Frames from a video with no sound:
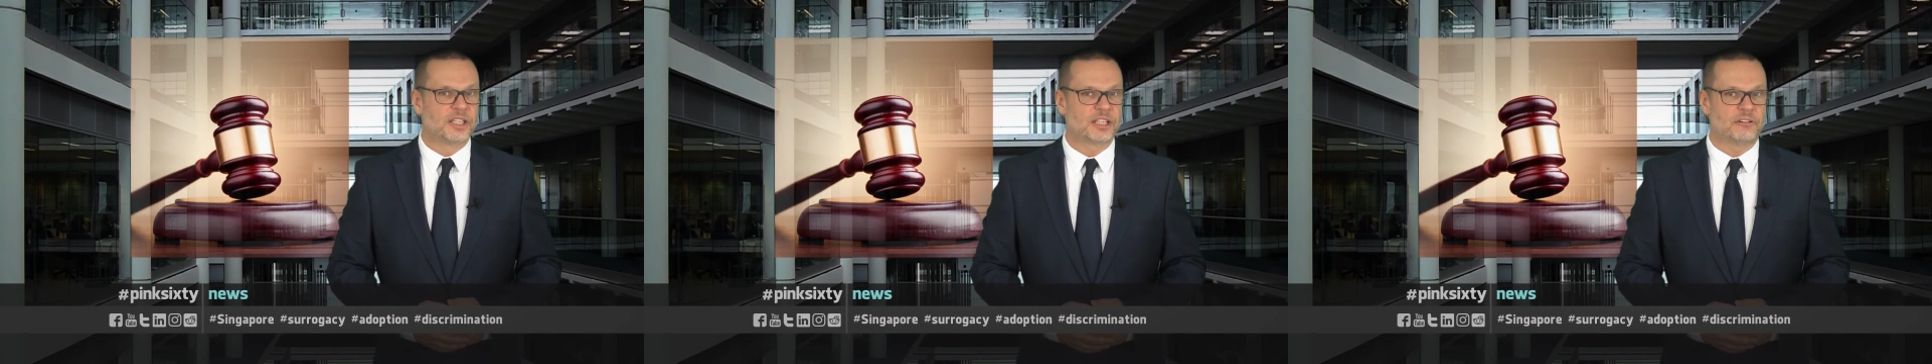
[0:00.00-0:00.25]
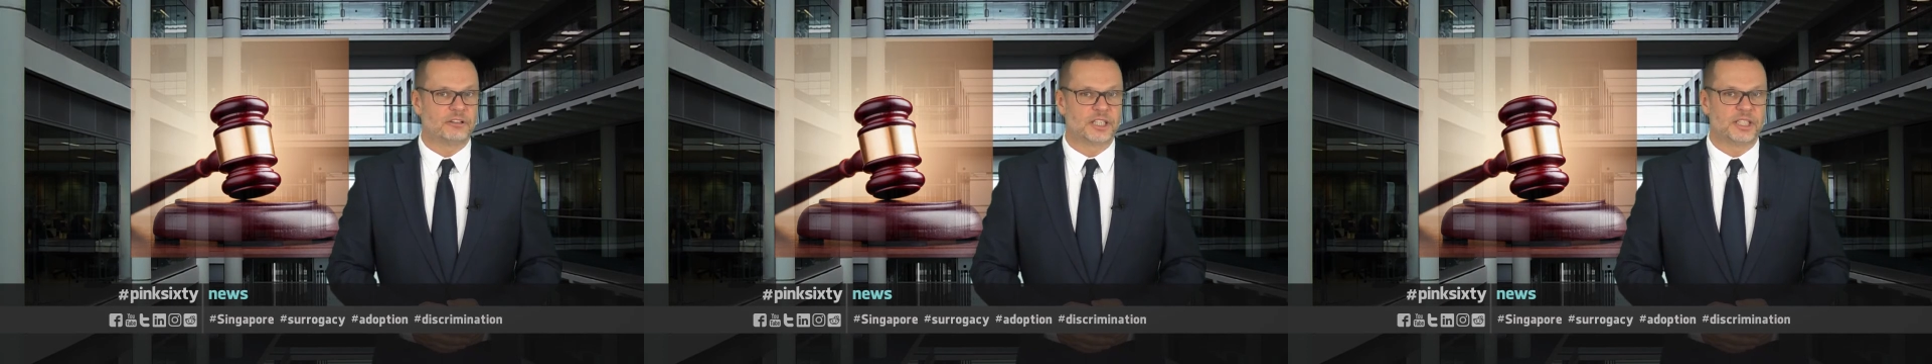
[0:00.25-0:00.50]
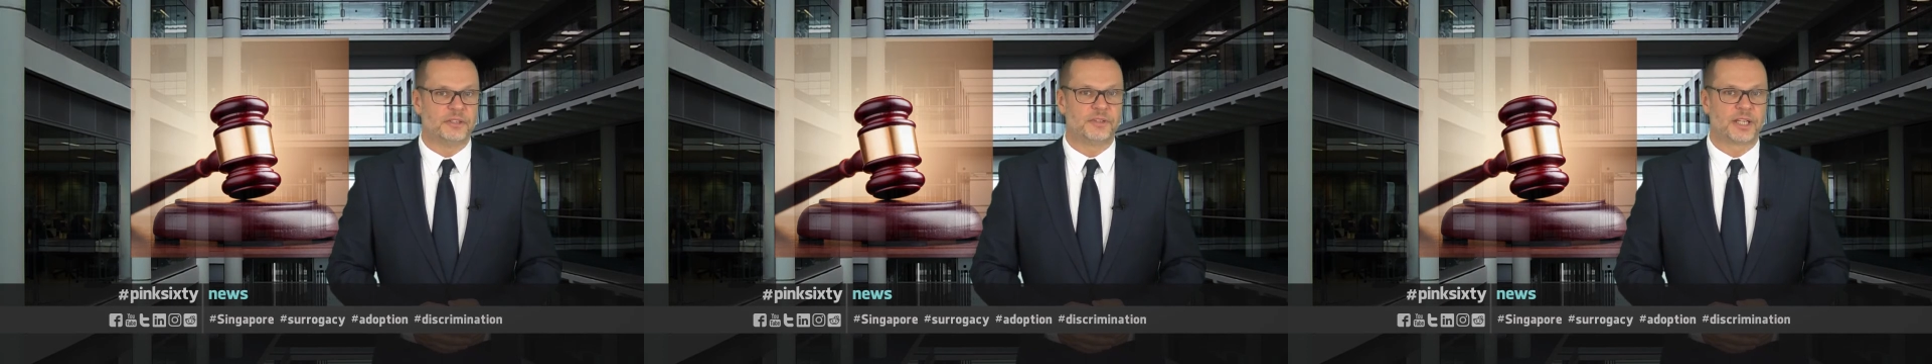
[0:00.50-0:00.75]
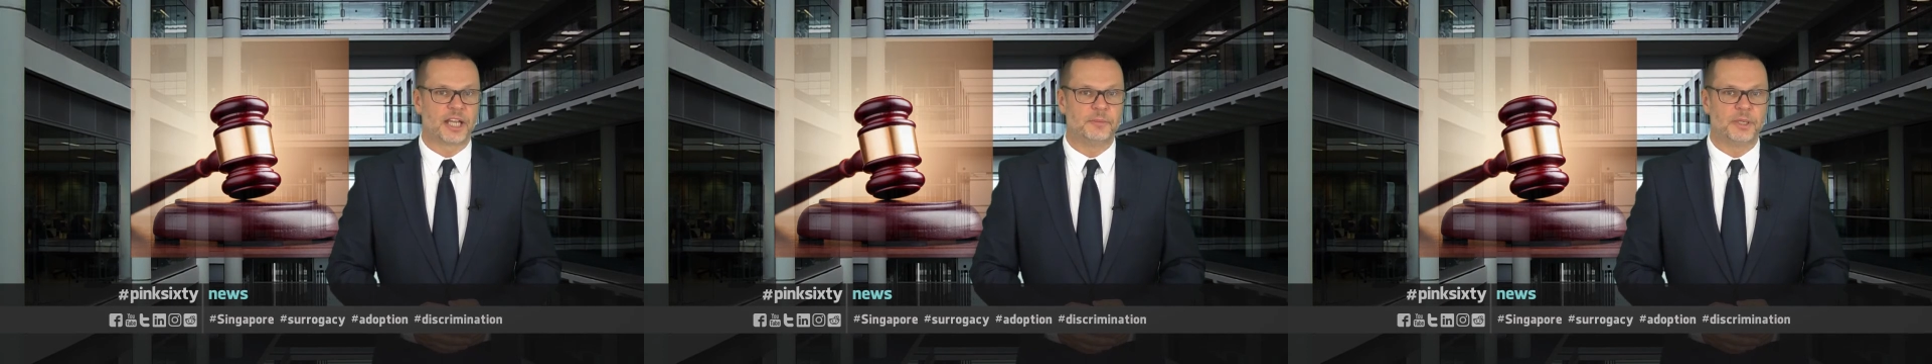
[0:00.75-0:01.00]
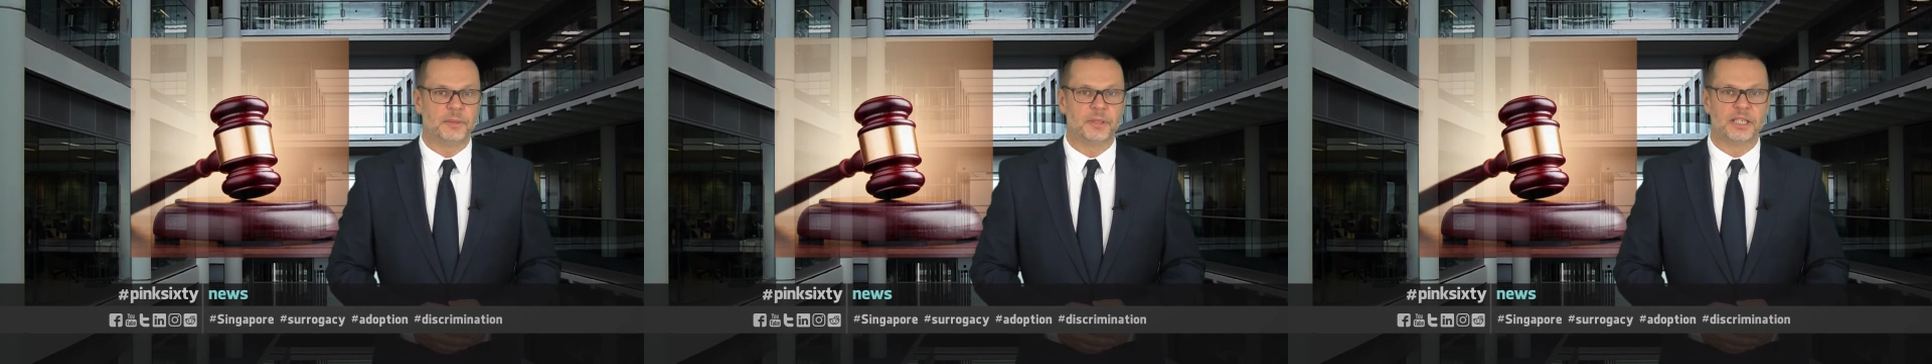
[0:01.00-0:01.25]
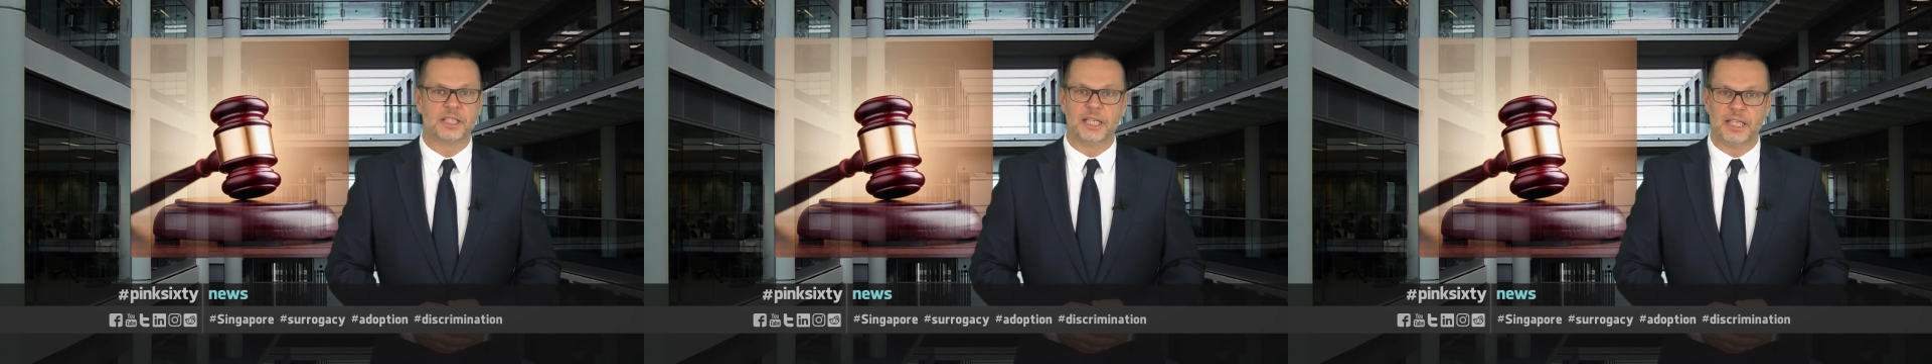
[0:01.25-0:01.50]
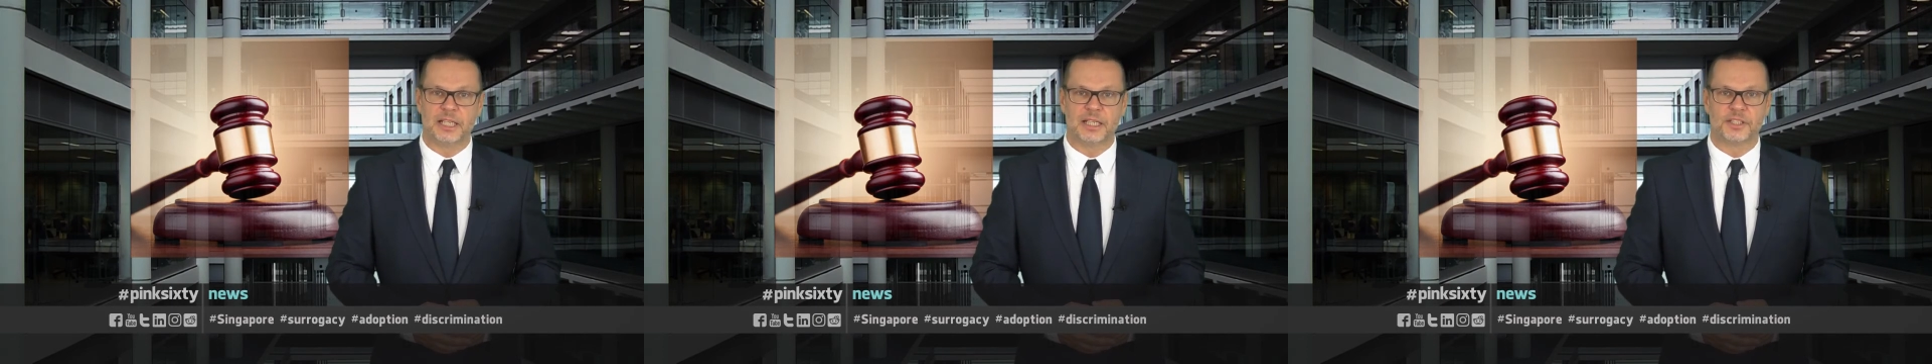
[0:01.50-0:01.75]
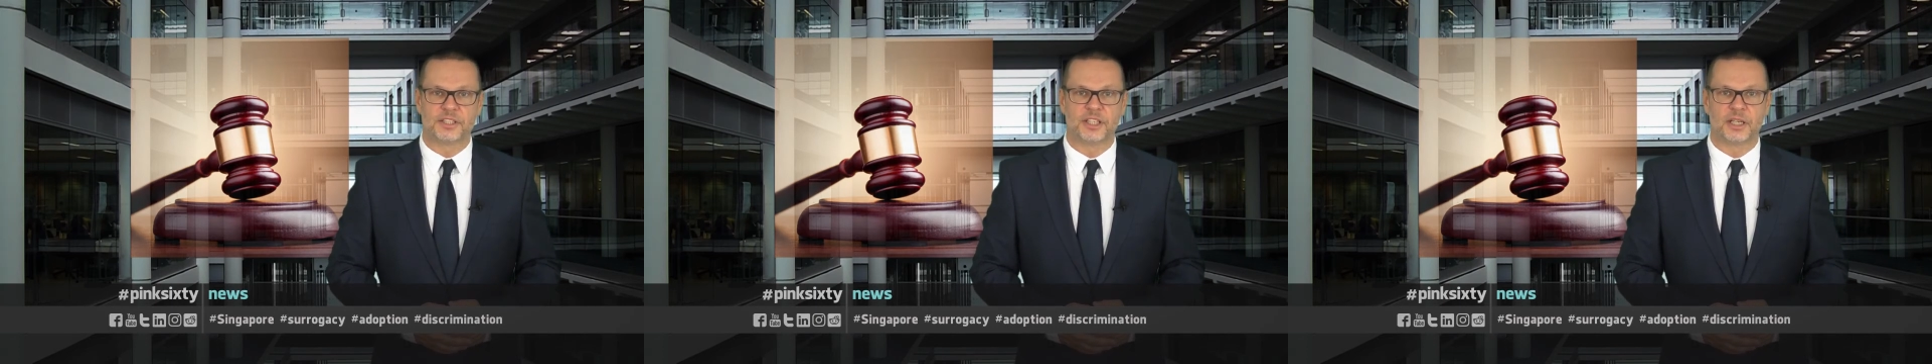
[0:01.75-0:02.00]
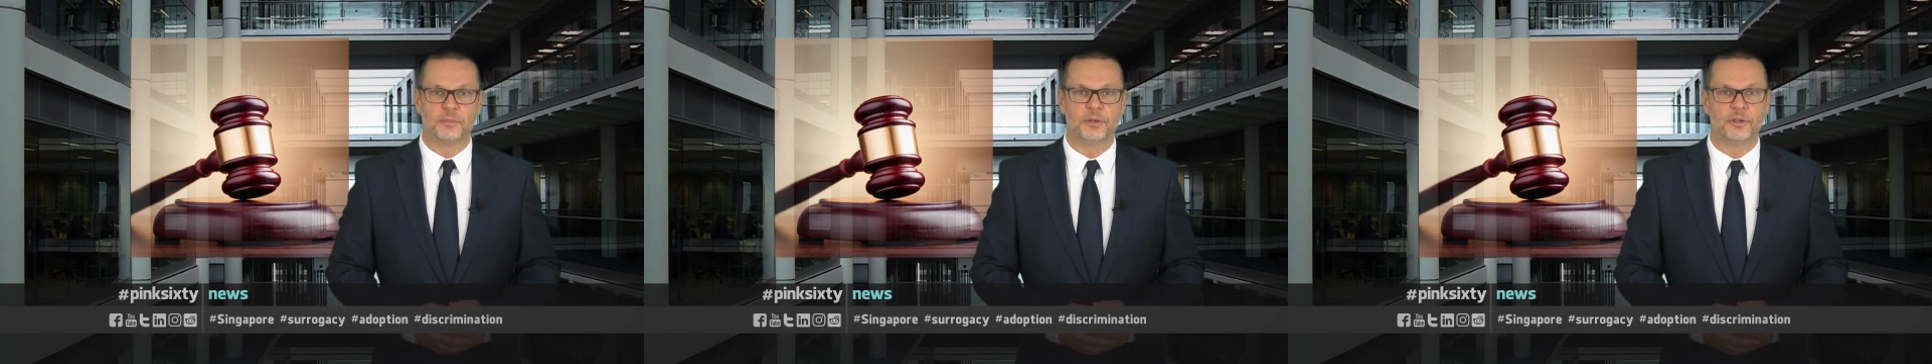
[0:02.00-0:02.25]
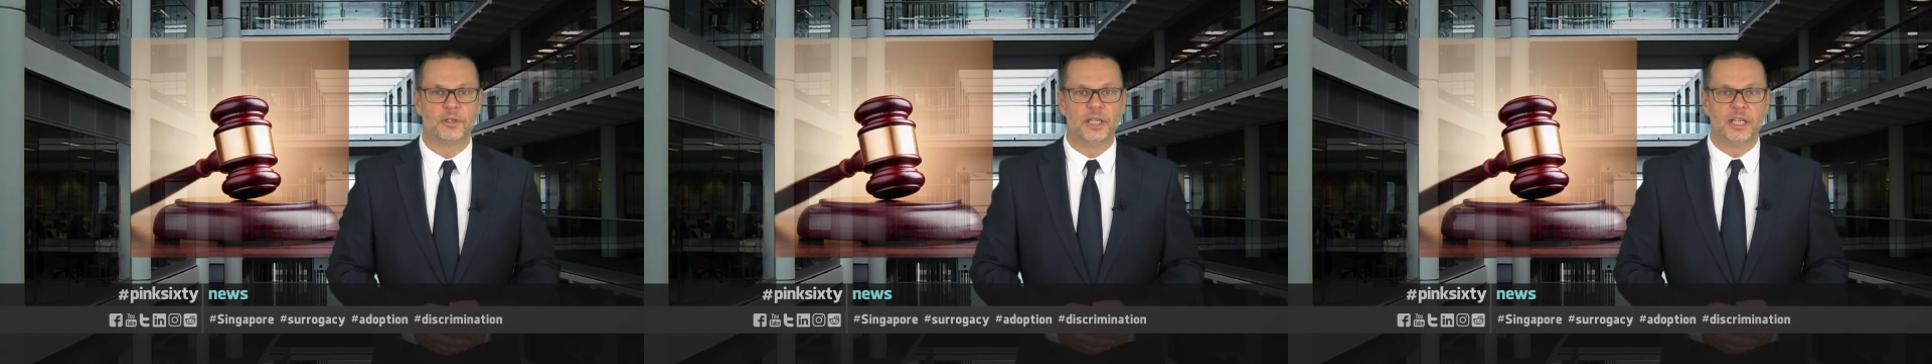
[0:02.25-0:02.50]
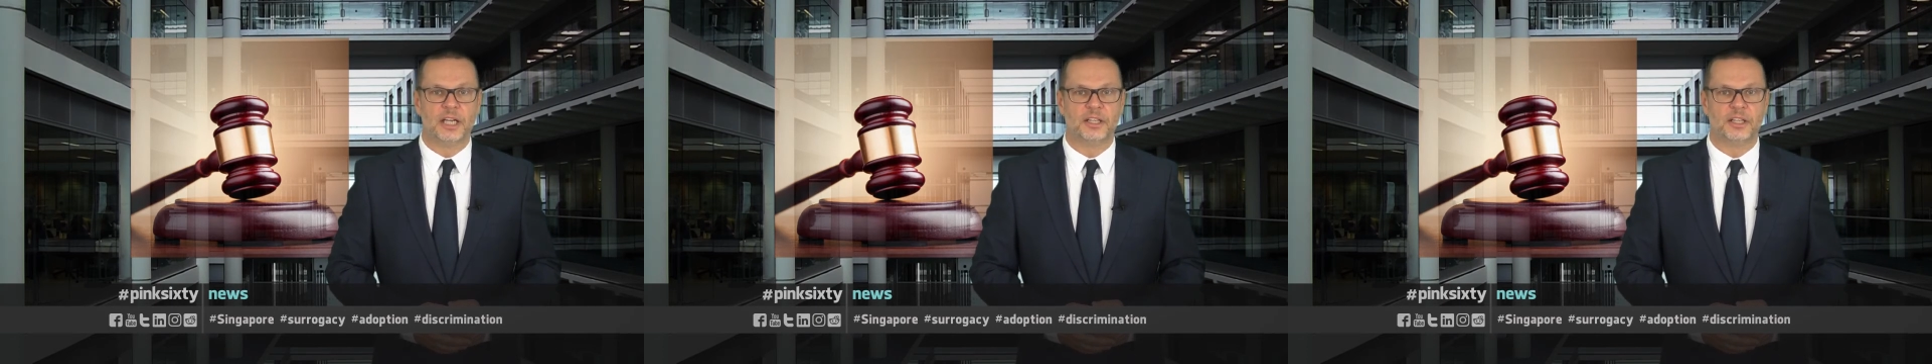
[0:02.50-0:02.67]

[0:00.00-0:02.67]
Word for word: Surrogacy for gay people is illegal in Singapore,